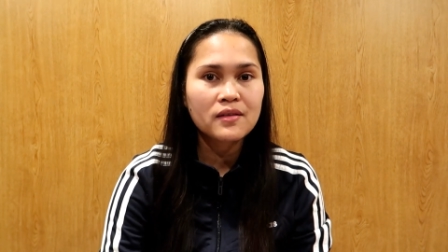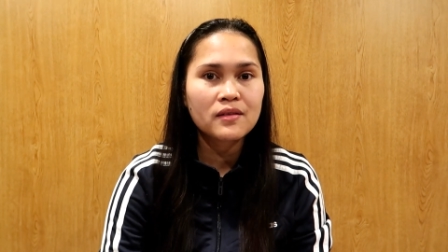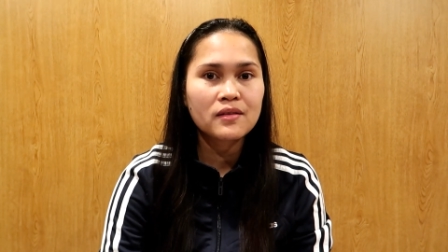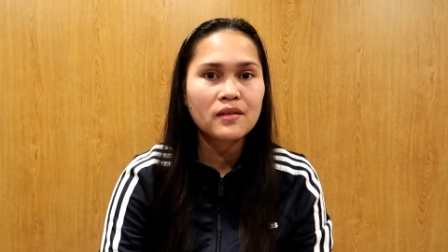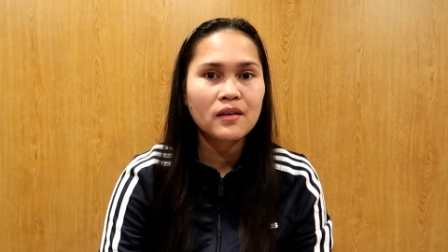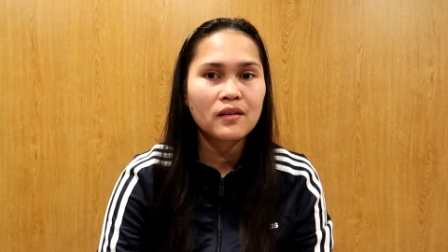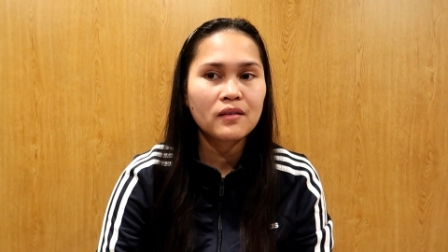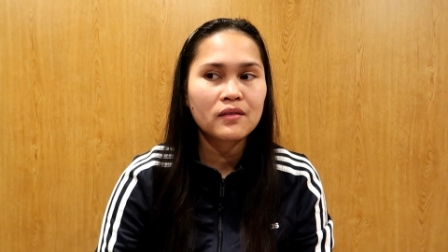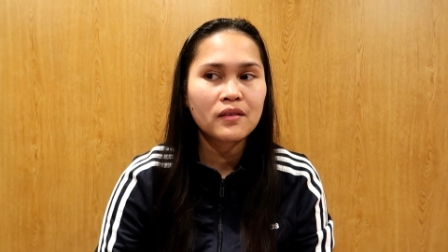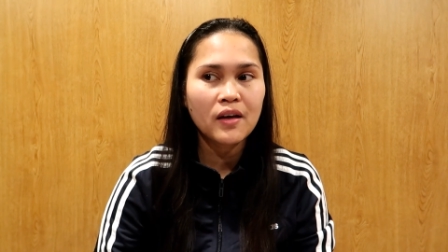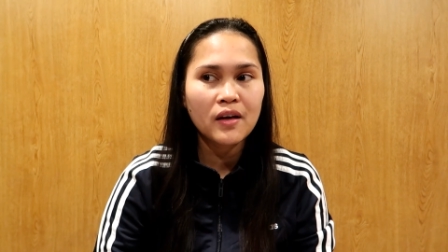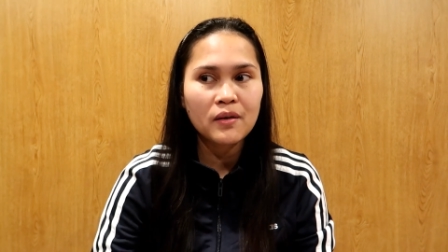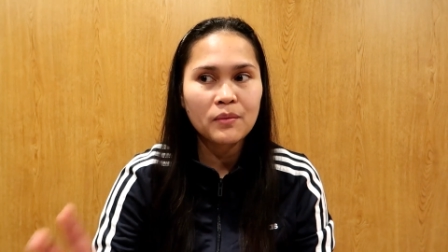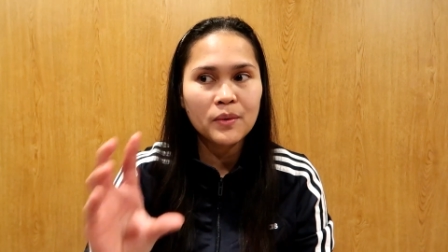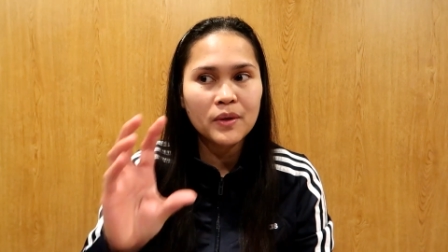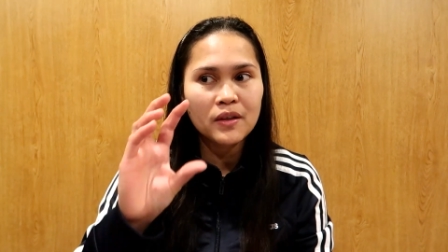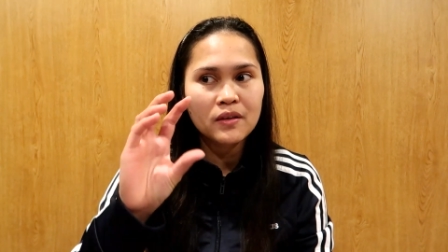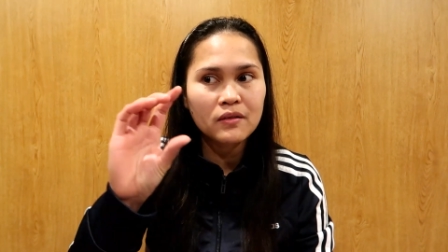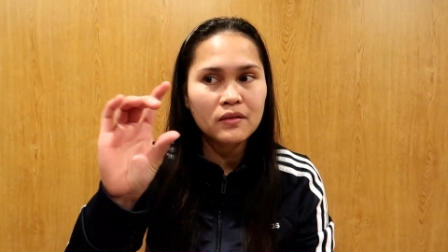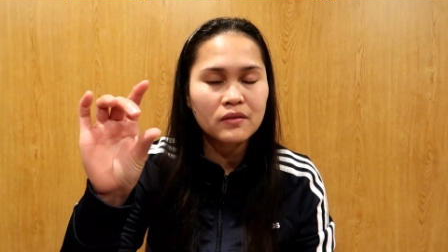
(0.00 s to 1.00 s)
So they
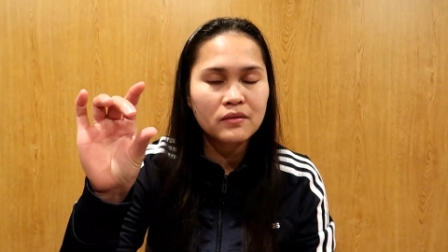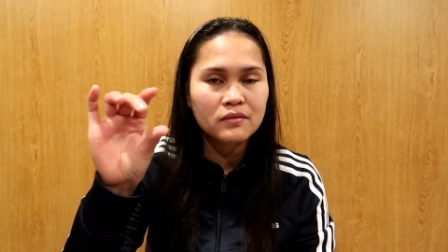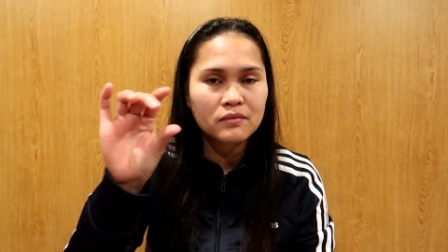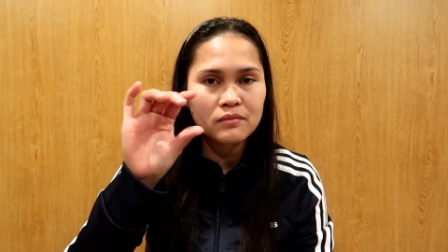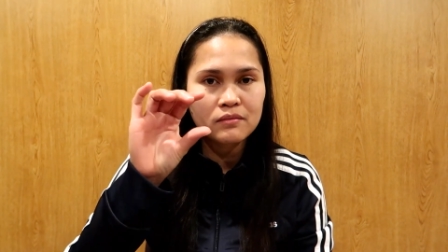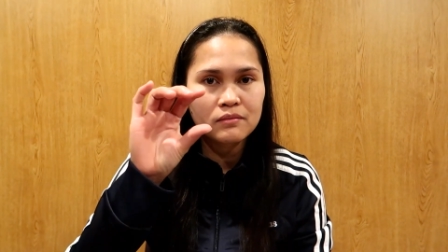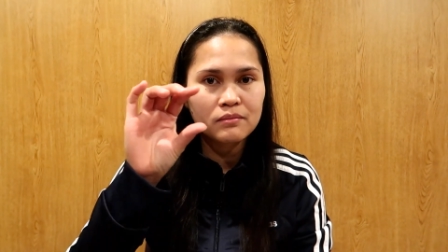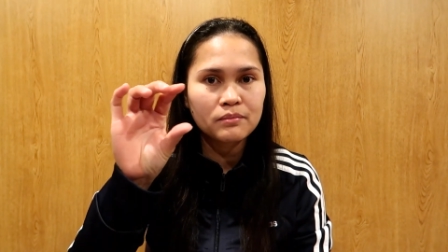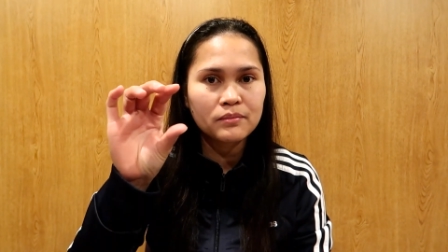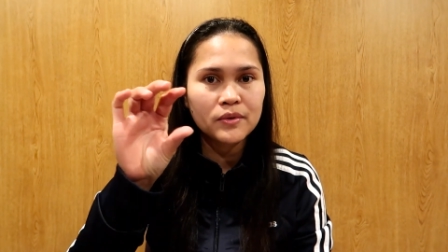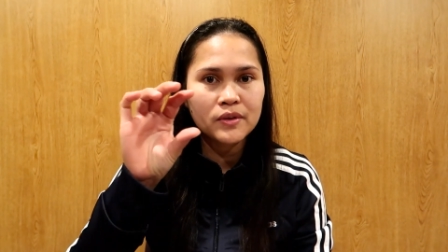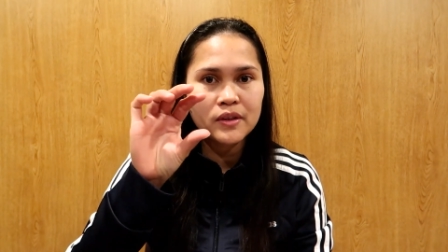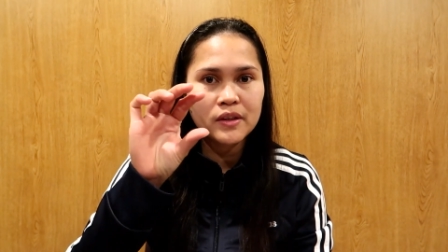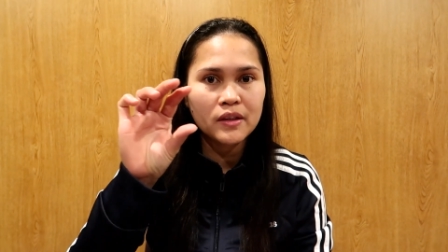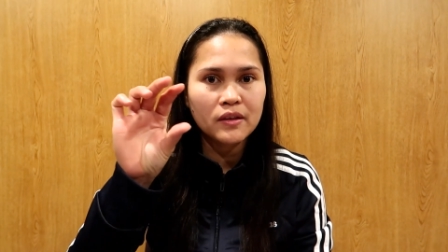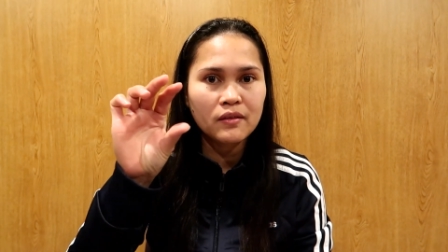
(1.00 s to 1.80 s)
will put